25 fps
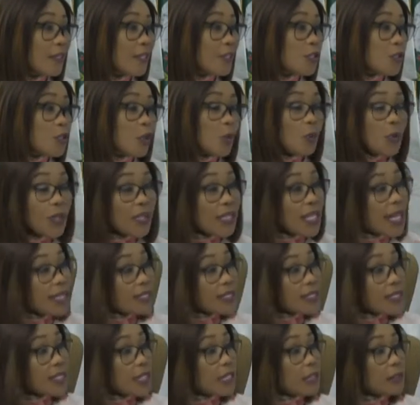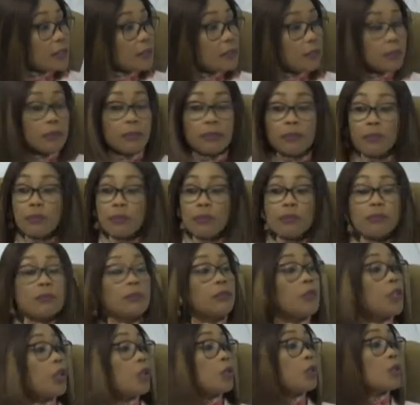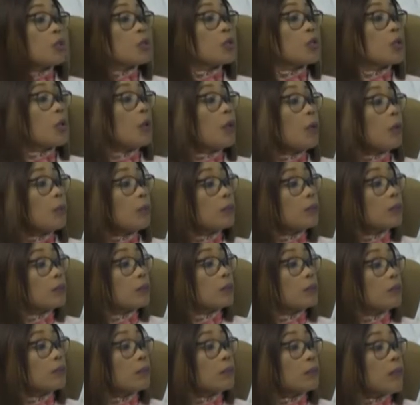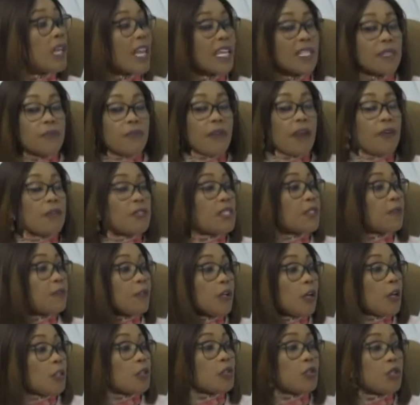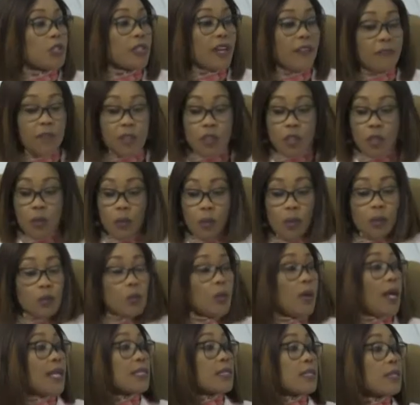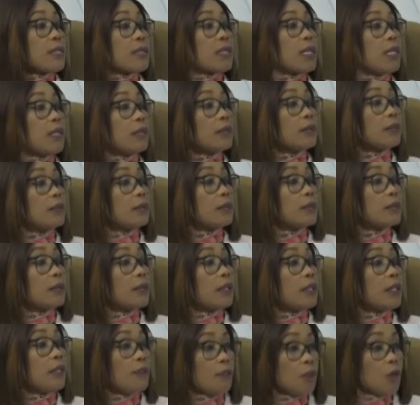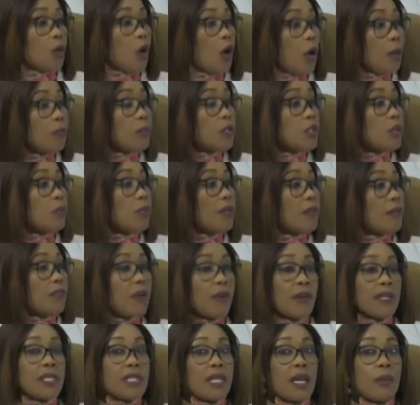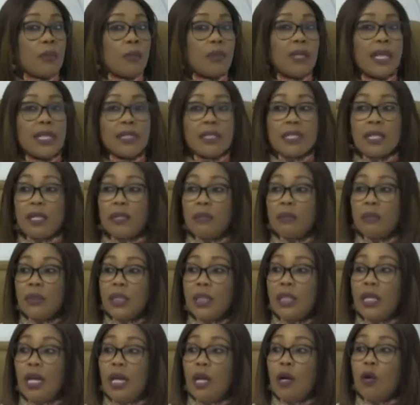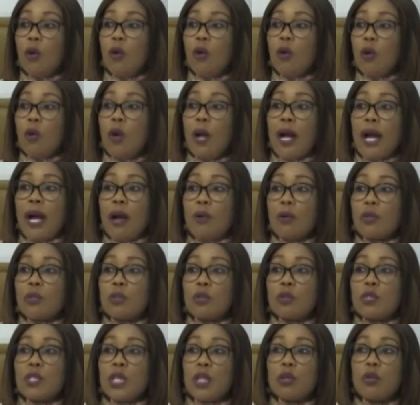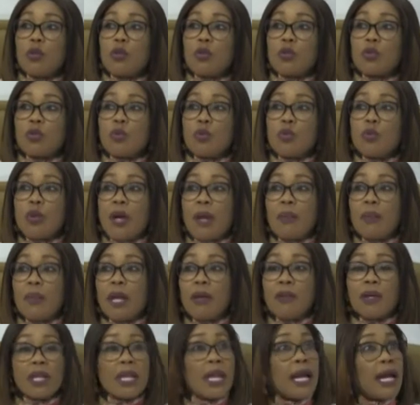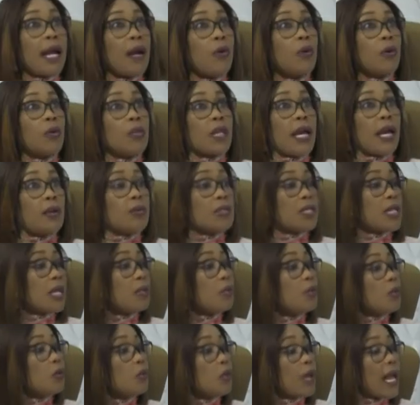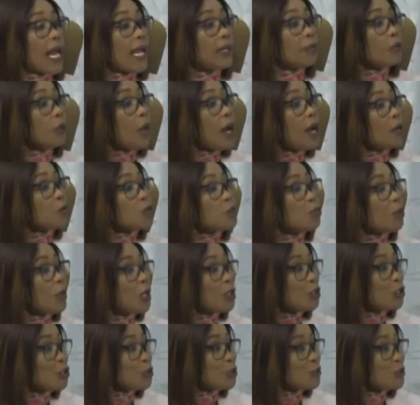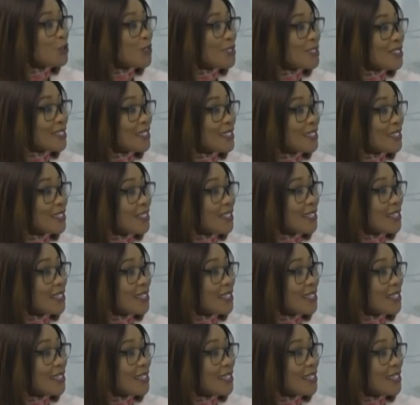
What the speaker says: So with that skill, you're good to go. It's very difficult to traffic someone who has a skill. If you come to me, for example, and tell me, oh, I want to take you to America, or I'll tell you, look, I know how to make shoes.